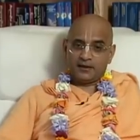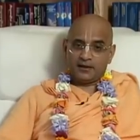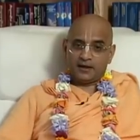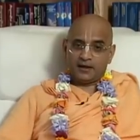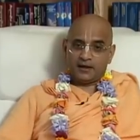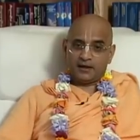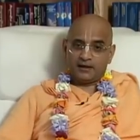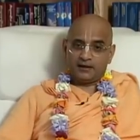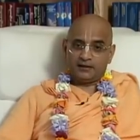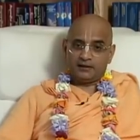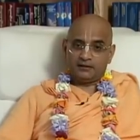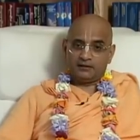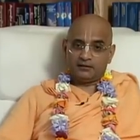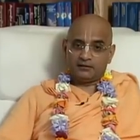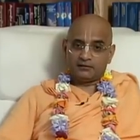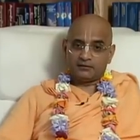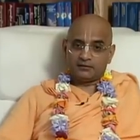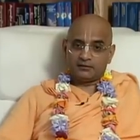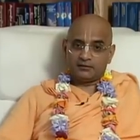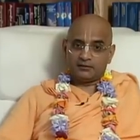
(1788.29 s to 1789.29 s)
And
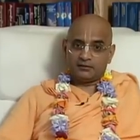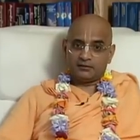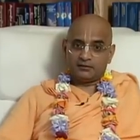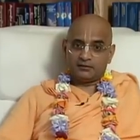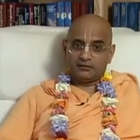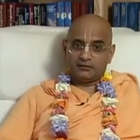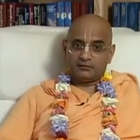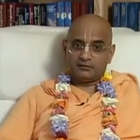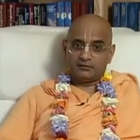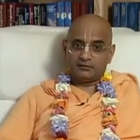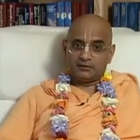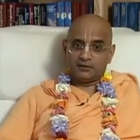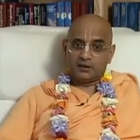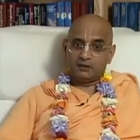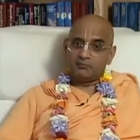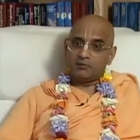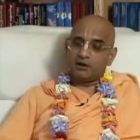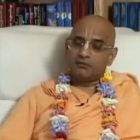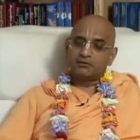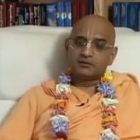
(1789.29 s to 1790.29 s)

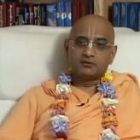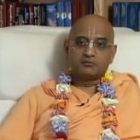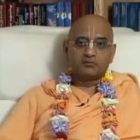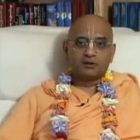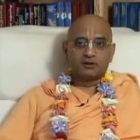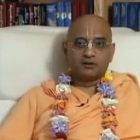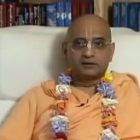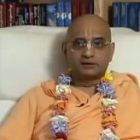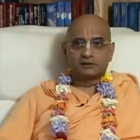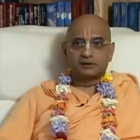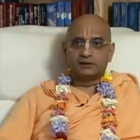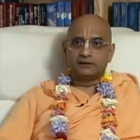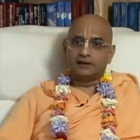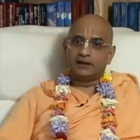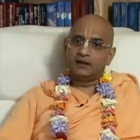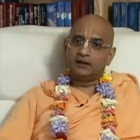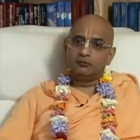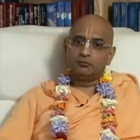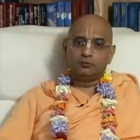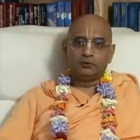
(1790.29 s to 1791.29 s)
then Babaji Maharaj said,
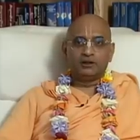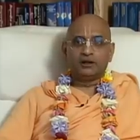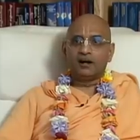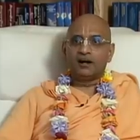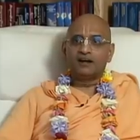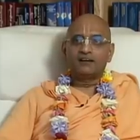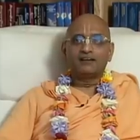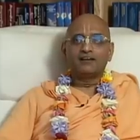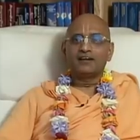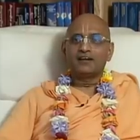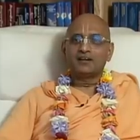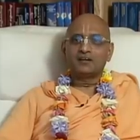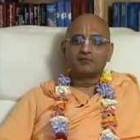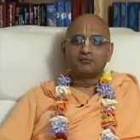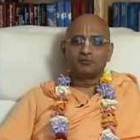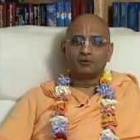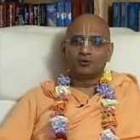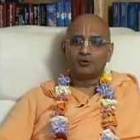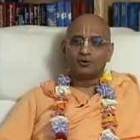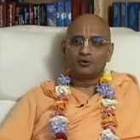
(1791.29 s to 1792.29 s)
then we can't let
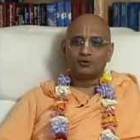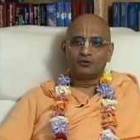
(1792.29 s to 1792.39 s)
him go.